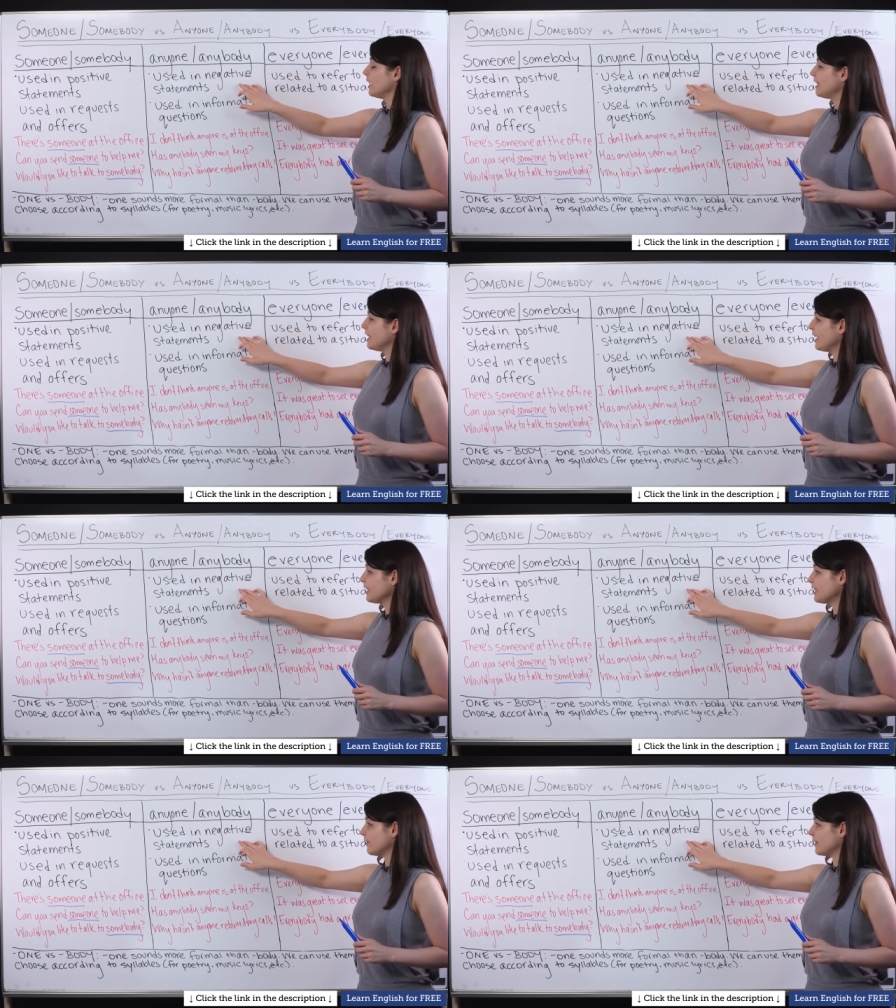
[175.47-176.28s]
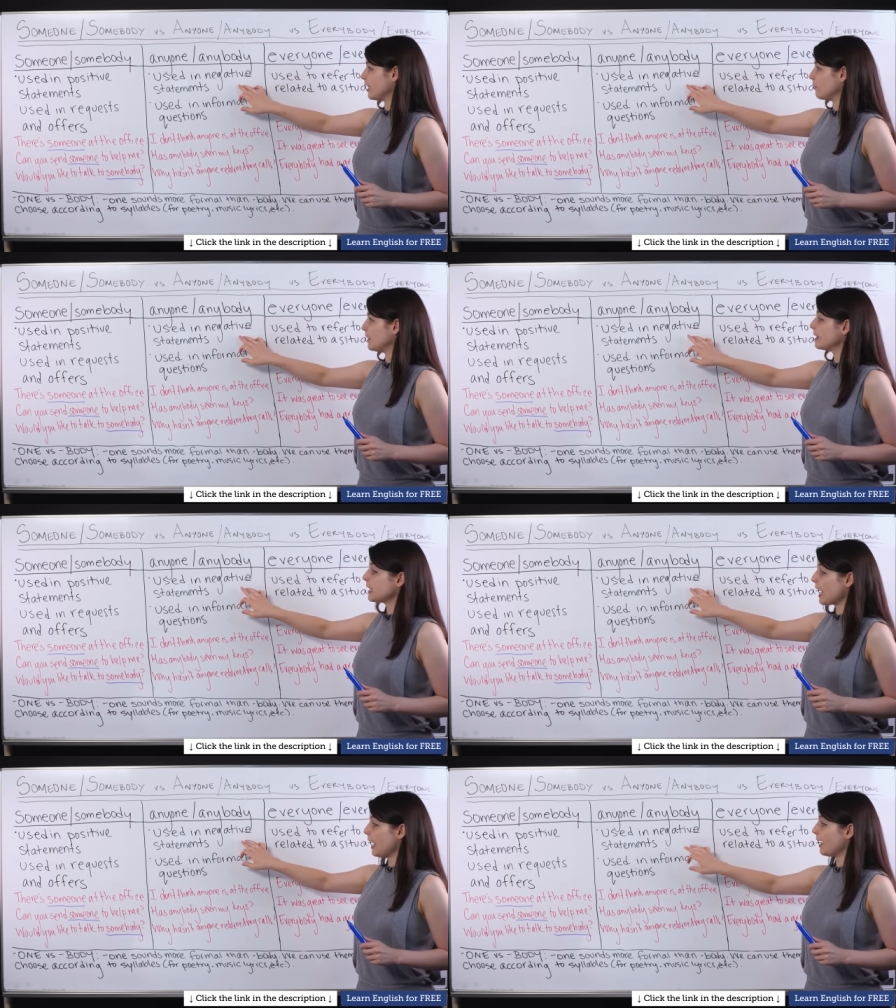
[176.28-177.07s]
in negative statements,
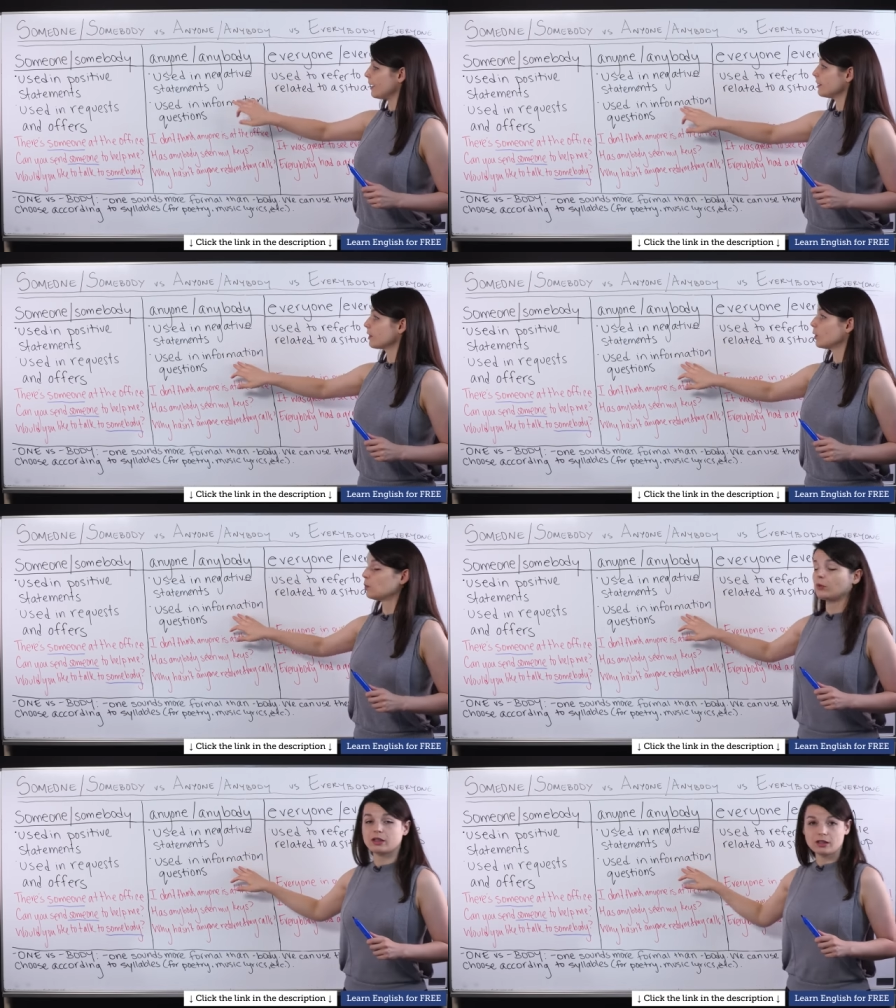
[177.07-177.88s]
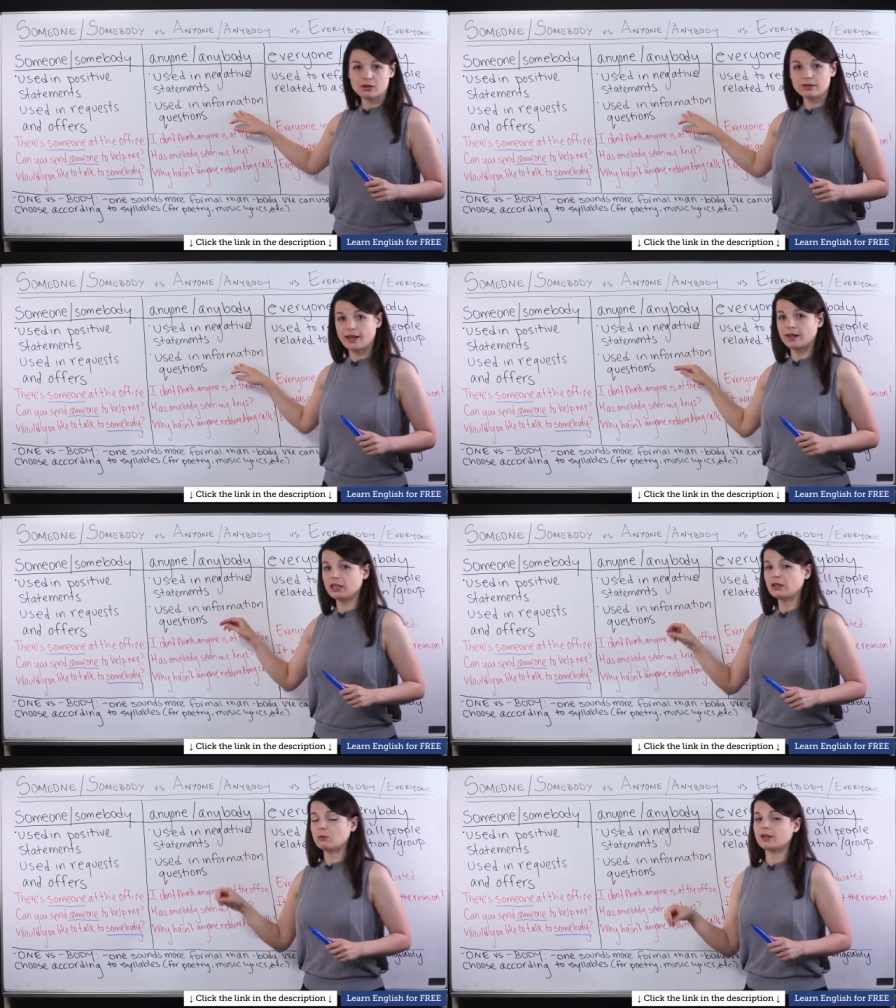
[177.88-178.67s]
and we use
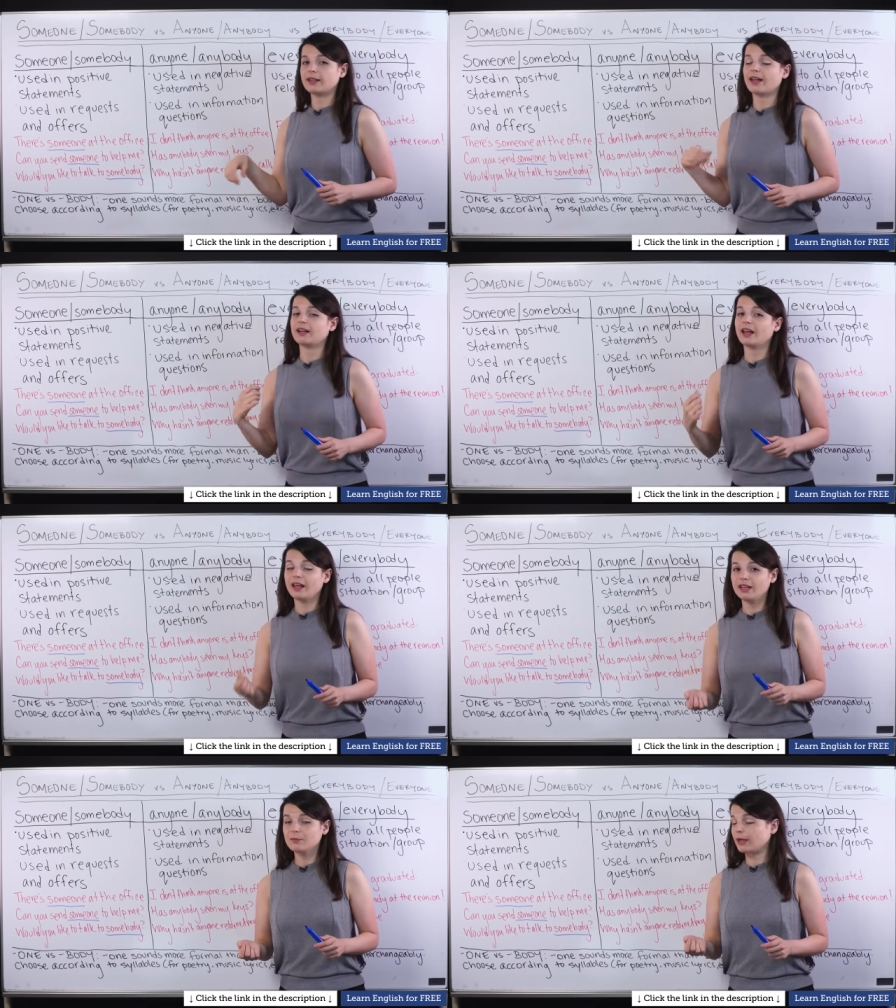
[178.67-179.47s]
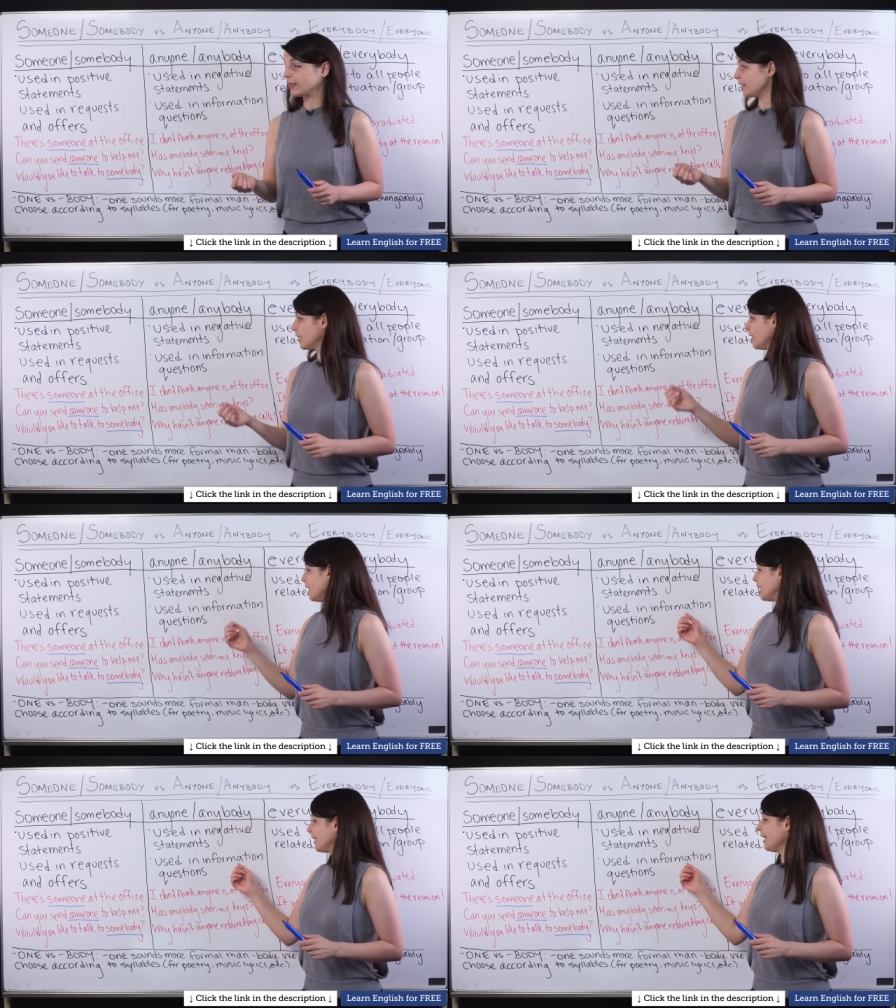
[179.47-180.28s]
anyone and anybody
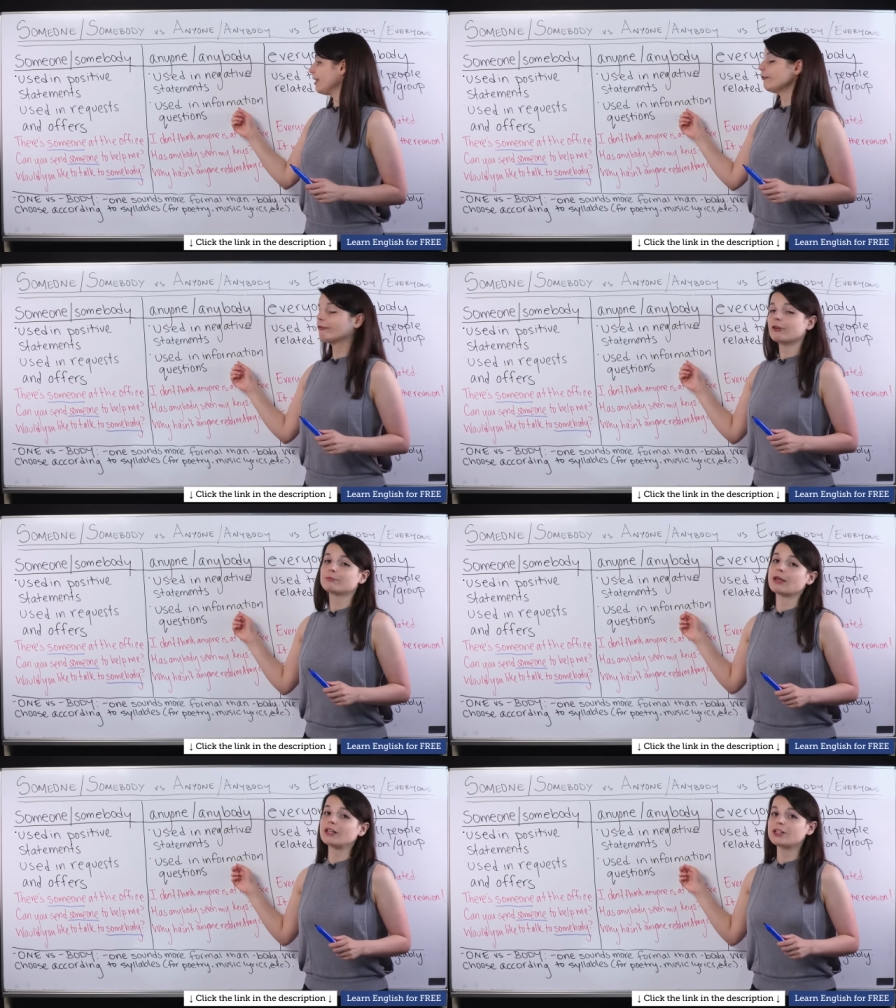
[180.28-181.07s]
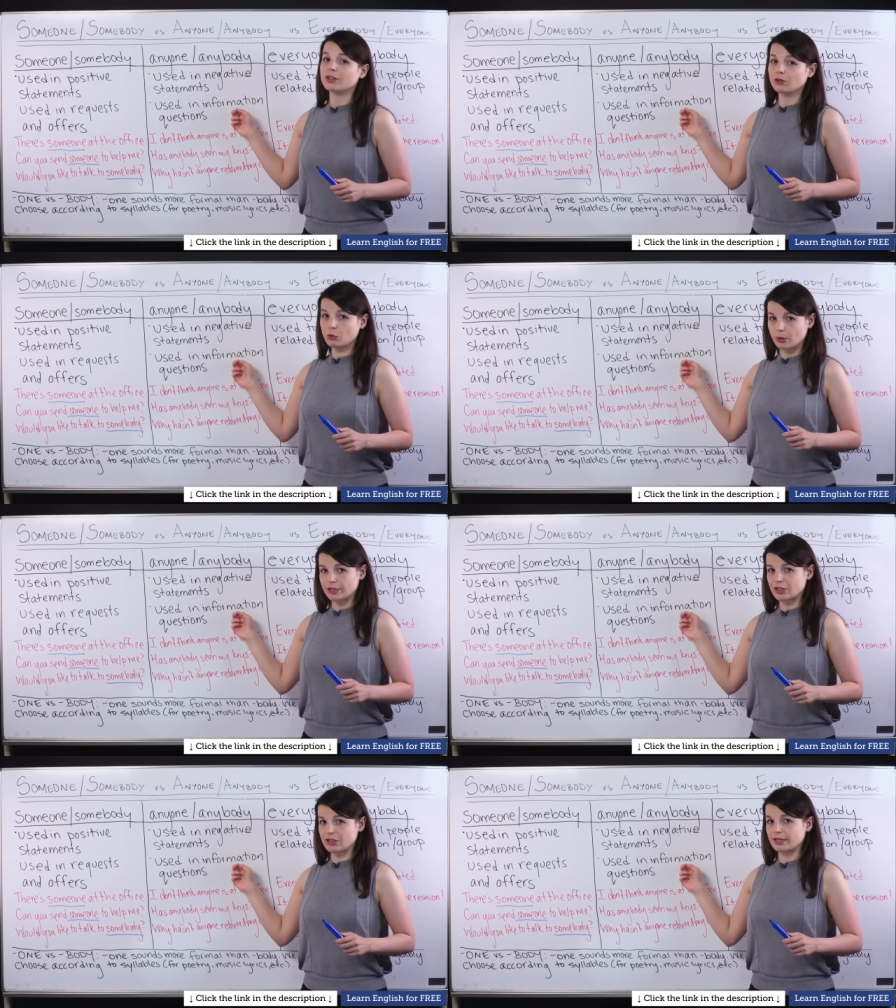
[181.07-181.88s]
in information
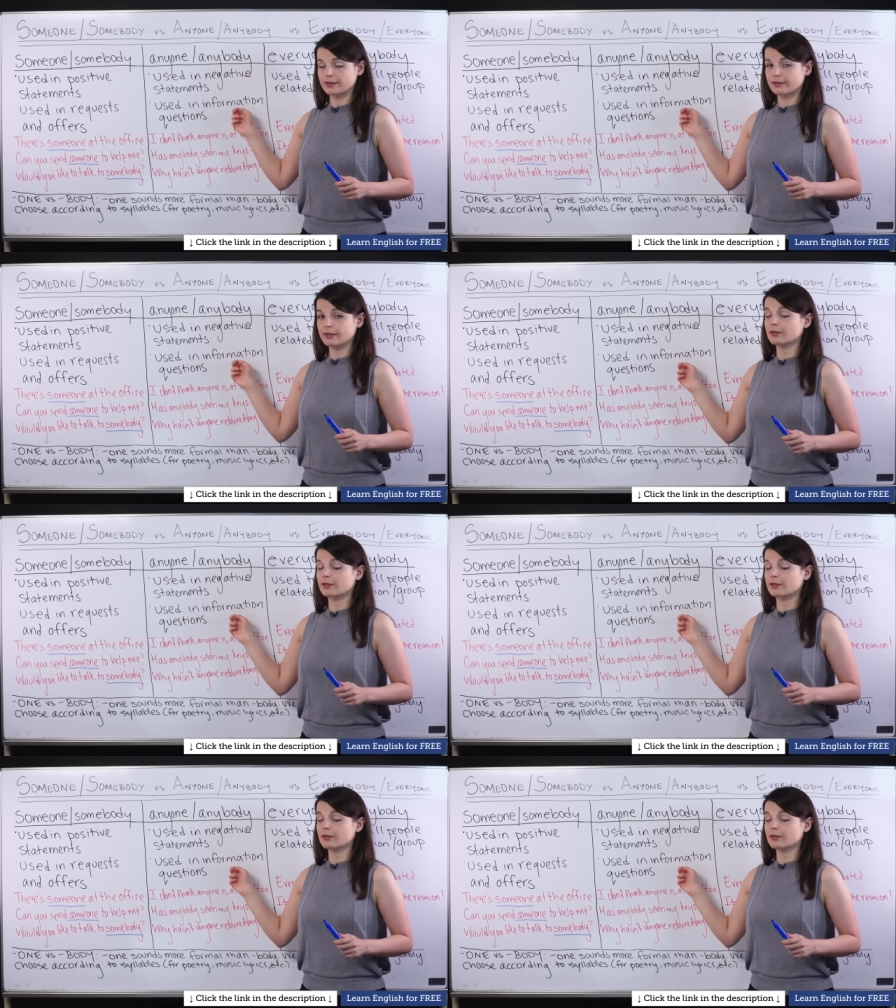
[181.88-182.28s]
questions.